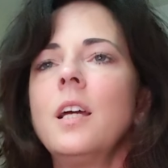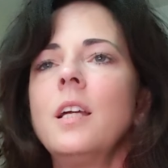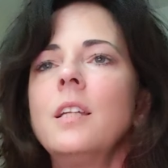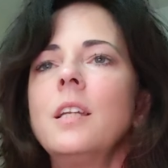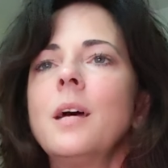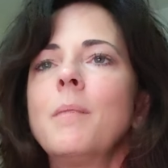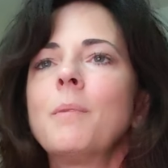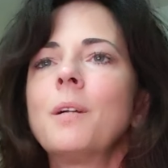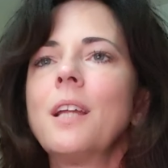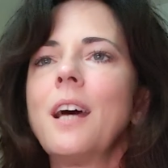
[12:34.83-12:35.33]

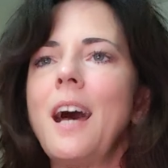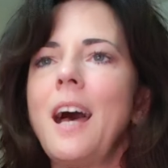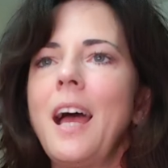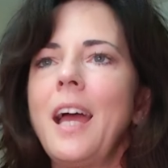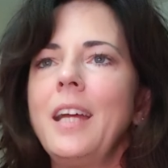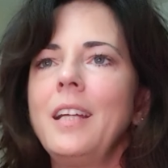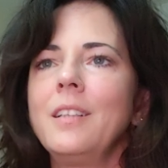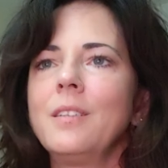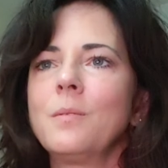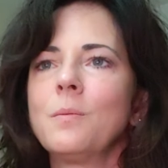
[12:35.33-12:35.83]
Number
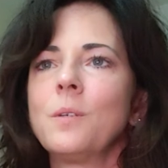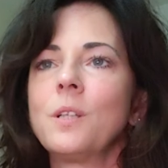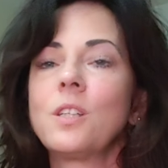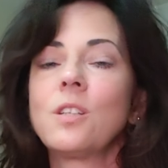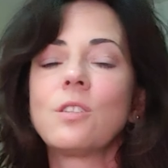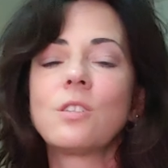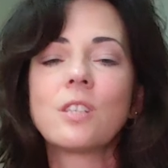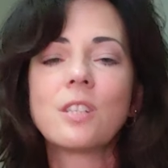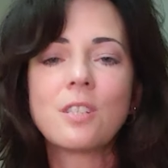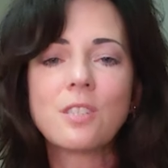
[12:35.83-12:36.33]
9, what
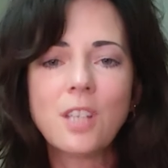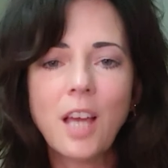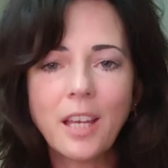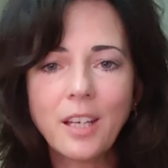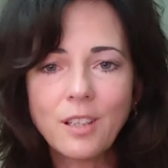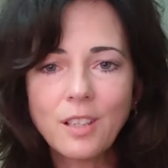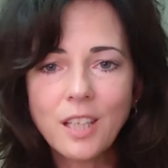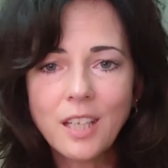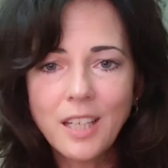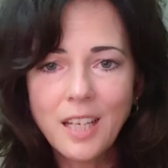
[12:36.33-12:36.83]
does the
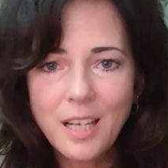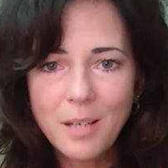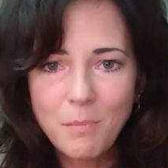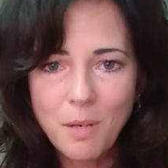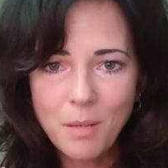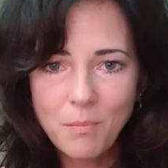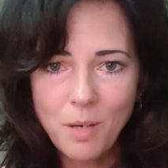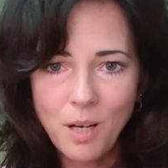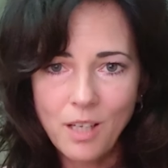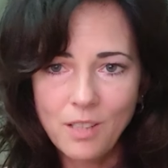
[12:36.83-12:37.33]

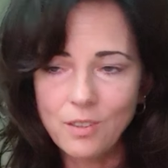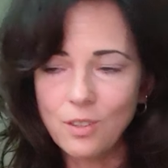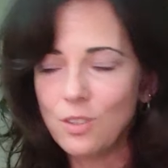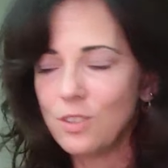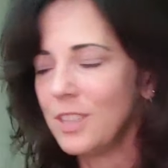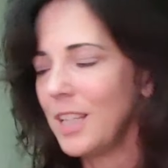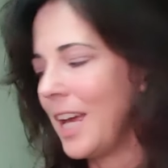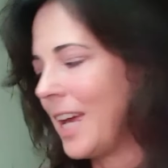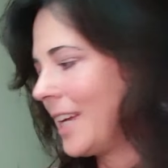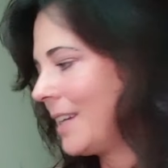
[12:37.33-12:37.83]
psychodynamic model
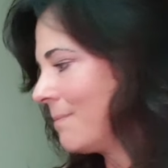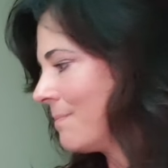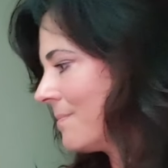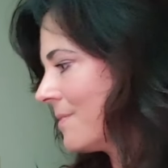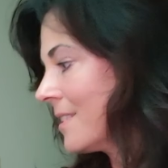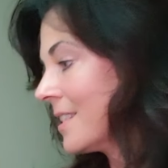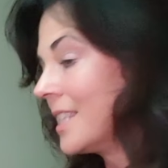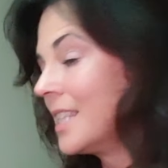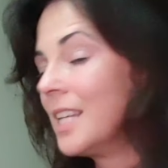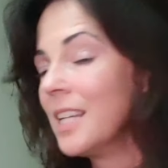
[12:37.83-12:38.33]
say?
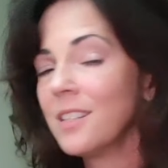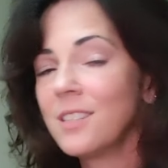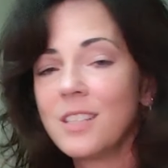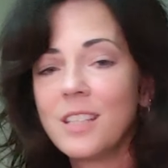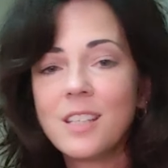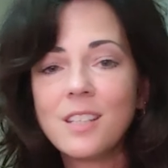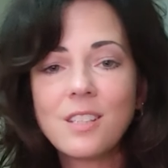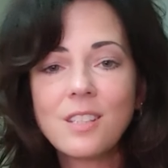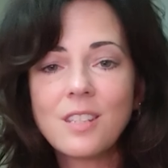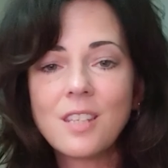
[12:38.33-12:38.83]
This
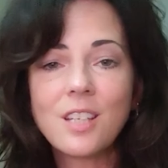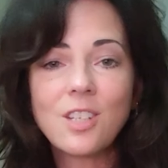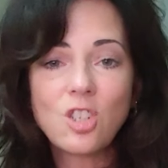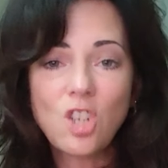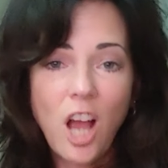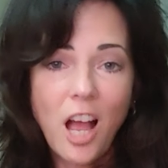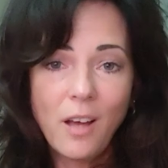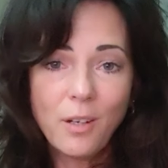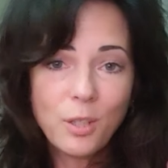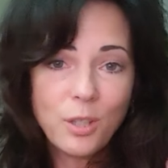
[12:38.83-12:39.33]
is the
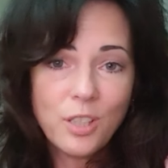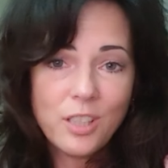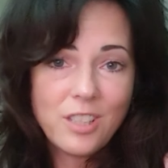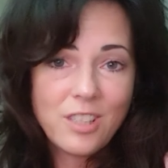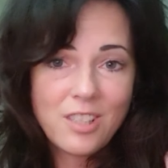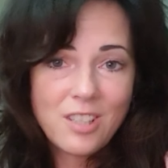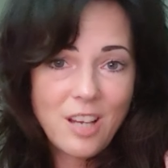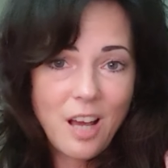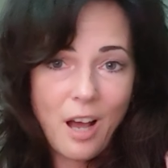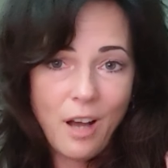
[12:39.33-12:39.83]
childhood
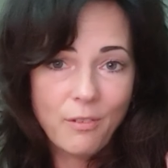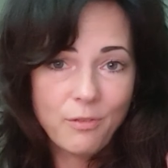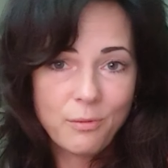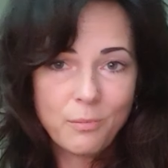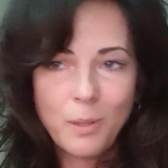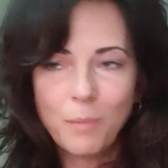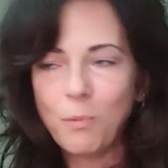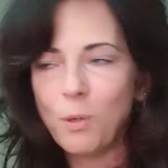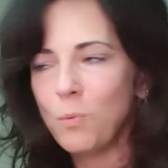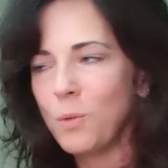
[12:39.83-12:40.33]
stuff.
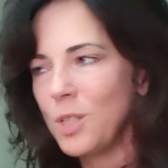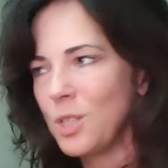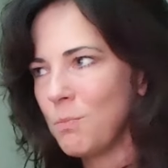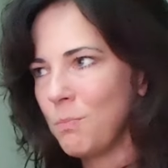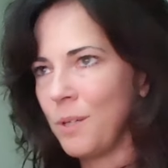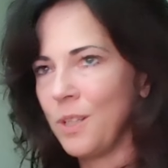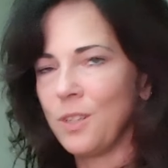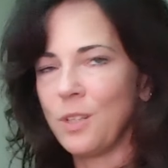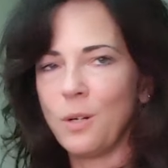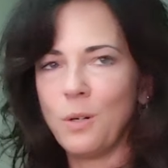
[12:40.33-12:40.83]
Remember, we
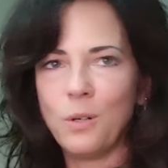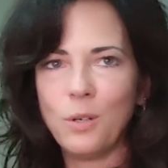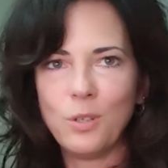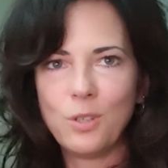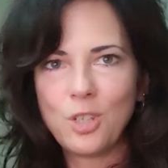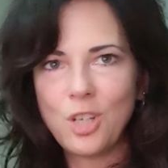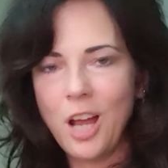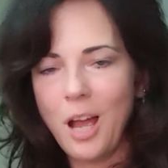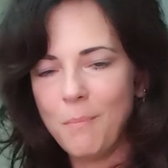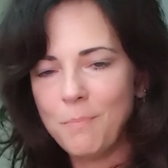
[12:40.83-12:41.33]
spent the whole
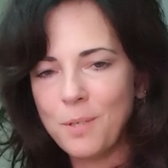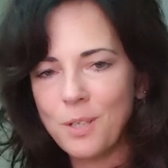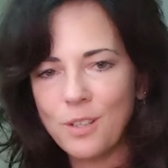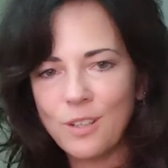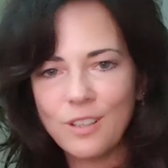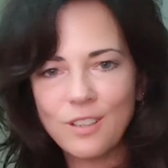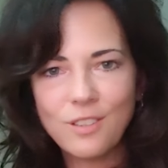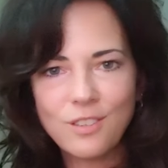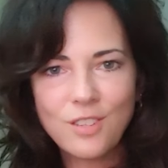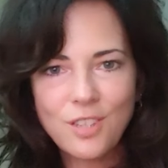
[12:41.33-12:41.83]

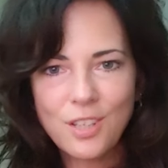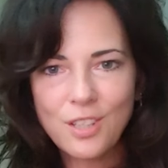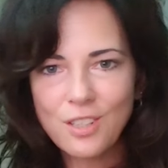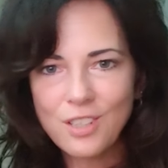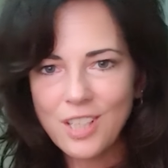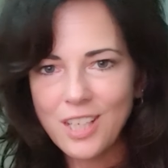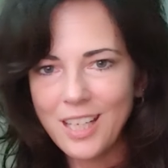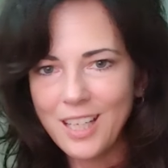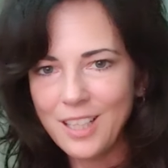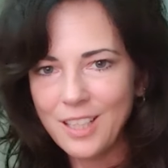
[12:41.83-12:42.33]
chapter
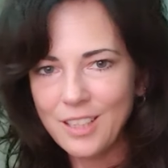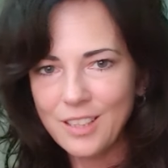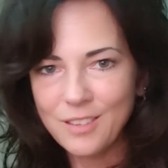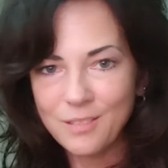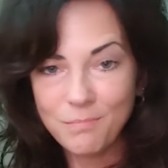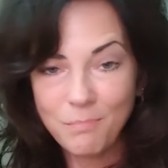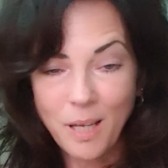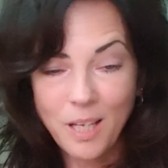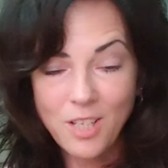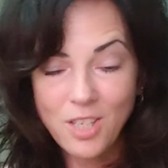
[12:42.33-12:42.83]

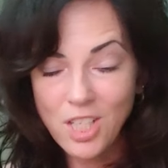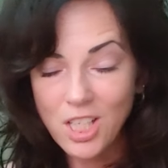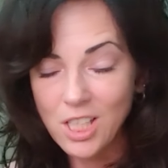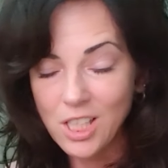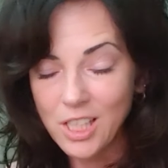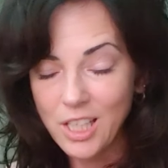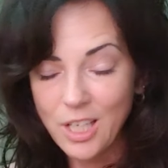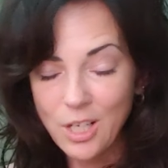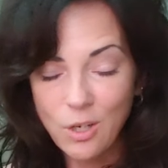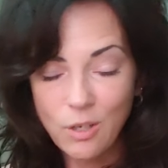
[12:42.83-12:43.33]
13
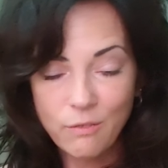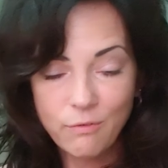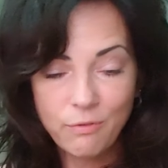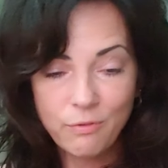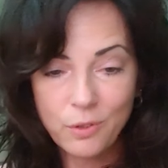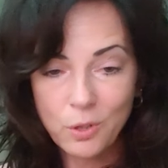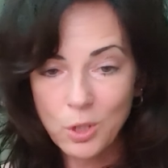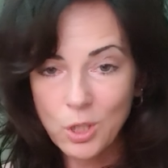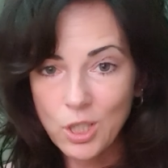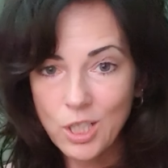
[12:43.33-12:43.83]
basically on
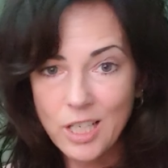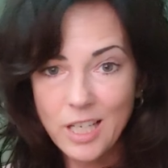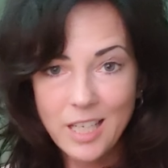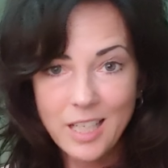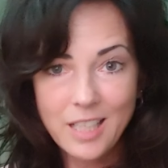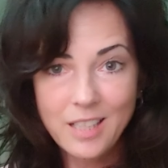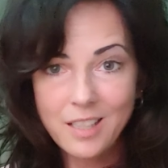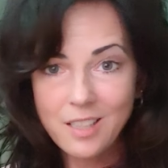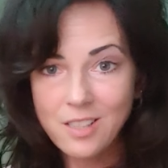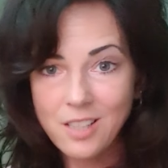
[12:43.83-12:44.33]
Freud
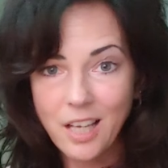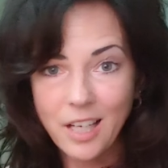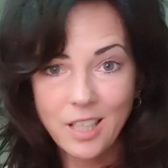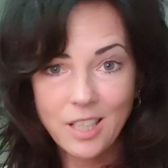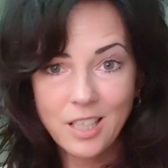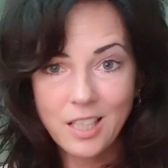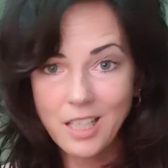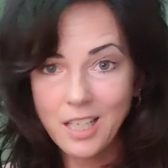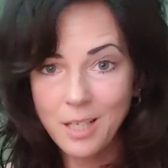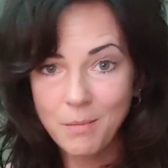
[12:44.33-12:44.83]
and the
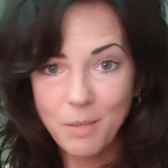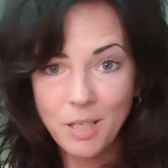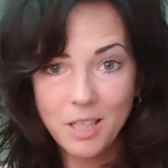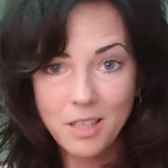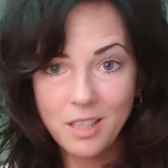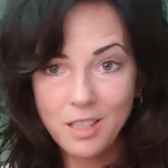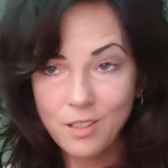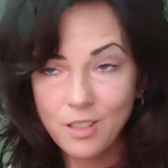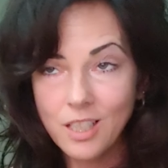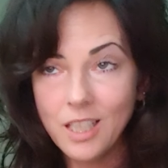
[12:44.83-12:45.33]
psychodynamic
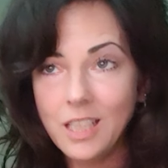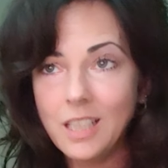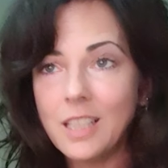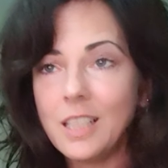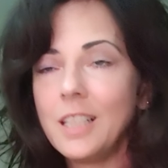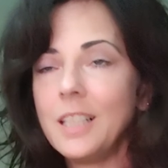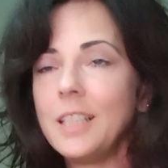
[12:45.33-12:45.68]
theory.